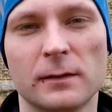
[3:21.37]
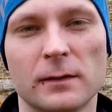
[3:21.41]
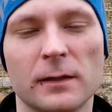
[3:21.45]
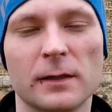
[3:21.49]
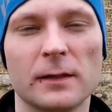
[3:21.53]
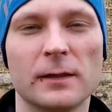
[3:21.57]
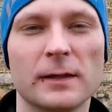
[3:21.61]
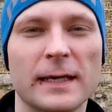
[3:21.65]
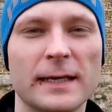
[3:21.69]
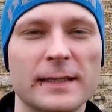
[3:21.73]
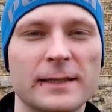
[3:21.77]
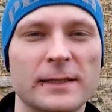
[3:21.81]

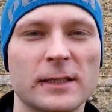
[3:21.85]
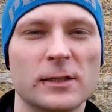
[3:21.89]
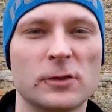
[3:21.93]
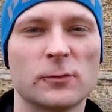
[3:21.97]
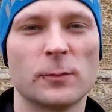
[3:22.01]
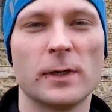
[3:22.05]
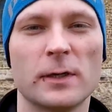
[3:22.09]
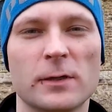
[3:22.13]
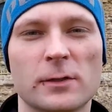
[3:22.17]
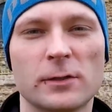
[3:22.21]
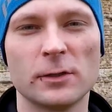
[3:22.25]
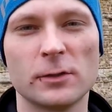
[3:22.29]
In
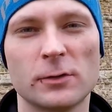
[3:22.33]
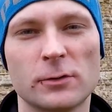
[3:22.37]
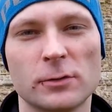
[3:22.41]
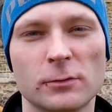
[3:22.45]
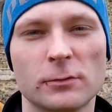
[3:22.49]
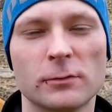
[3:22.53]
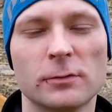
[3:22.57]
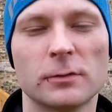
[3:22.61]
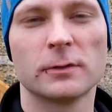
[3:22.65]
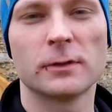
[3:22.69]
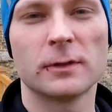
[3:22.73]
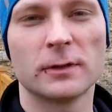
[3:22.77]

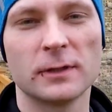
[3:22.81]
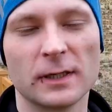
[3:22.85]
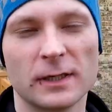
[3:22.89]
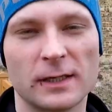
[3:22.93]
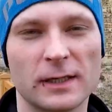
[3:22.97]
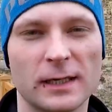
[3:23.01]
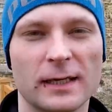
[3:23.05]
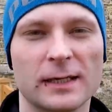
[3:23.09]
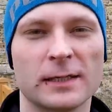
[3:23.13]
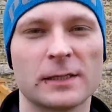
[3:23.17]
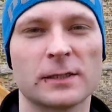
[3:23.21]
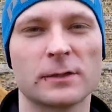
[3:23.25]
1922, the
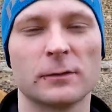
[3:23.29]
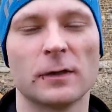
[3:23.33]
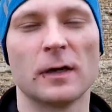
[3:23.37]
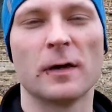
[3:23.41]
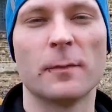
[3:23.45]
castle